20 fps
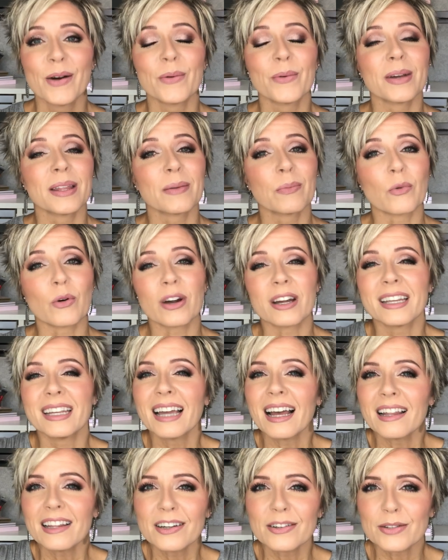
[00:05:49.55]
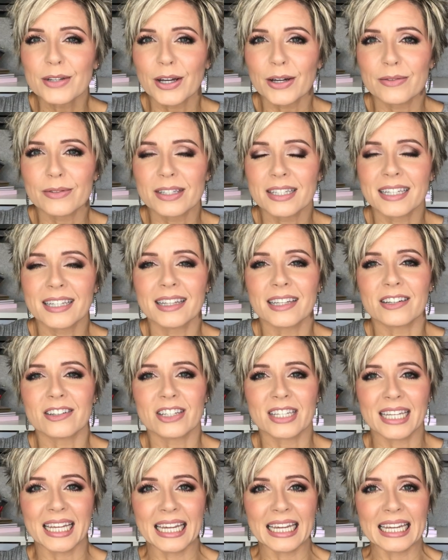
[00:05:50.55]
with more yellow tones to their
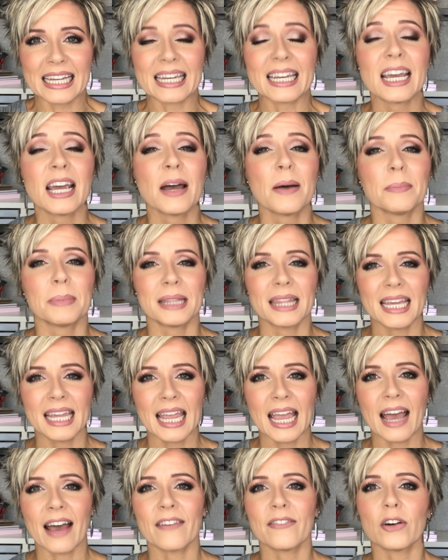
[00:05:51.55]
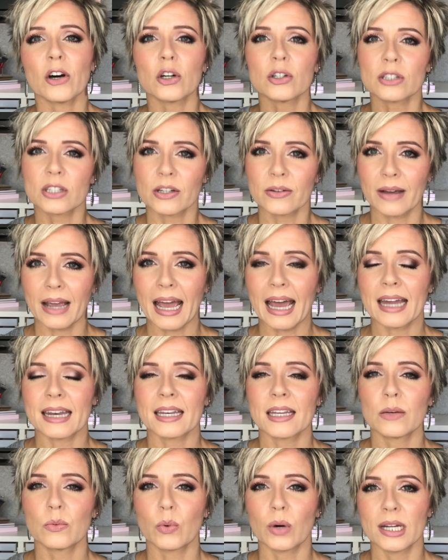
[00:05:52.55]
skin, but they have also
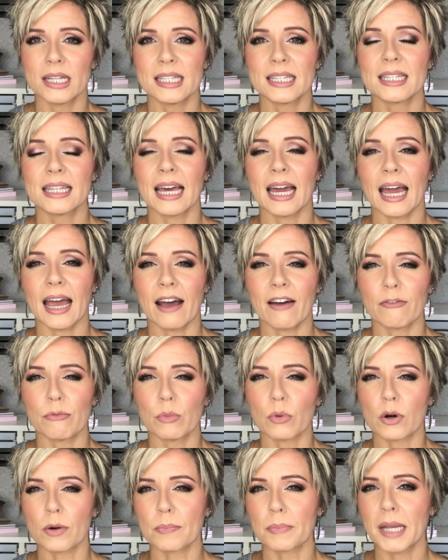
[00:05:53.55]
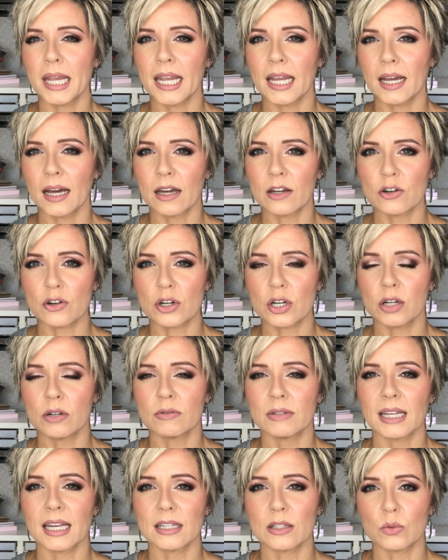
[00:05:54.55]
added ones that have more pink
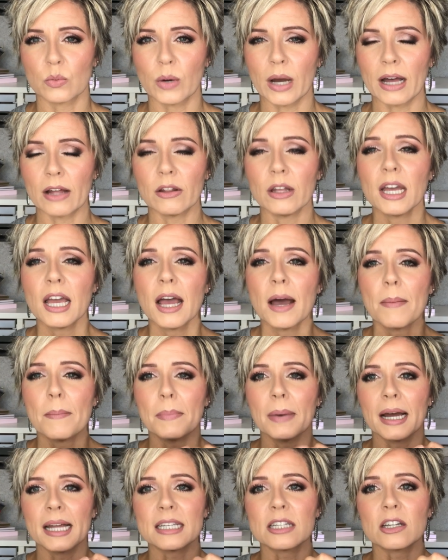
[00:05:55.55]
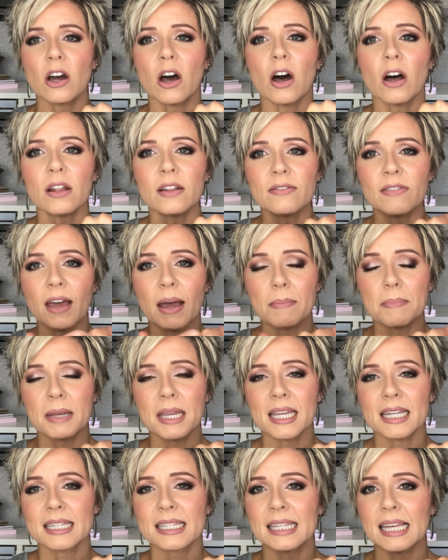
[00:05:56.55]
undertones as well. But all of that
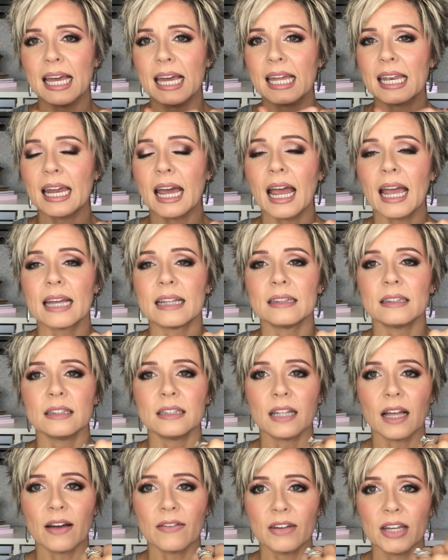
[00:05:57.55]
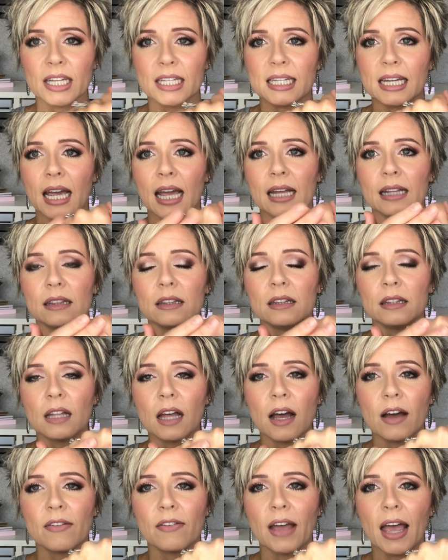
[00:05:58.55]
being said, I love it. I
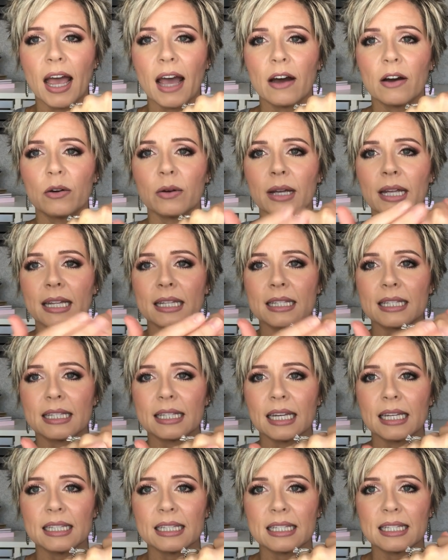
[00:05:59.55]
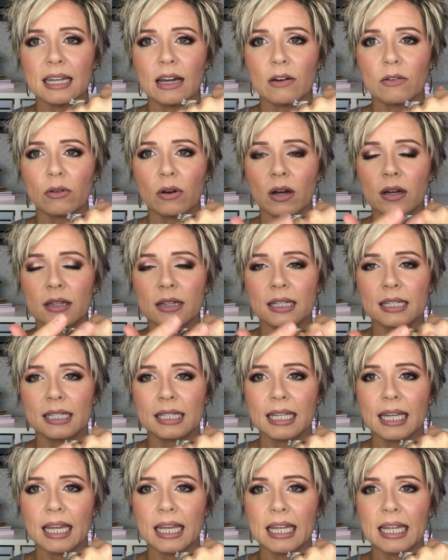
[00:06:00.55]
love how it sets down on the
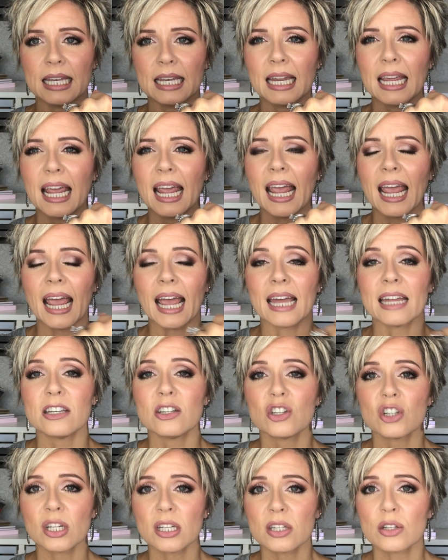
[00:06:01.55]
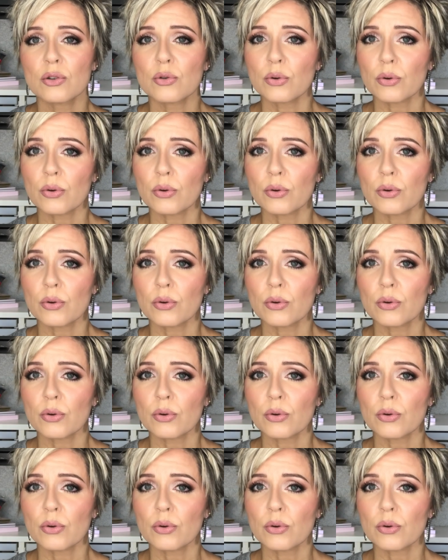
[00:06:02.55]
skin and just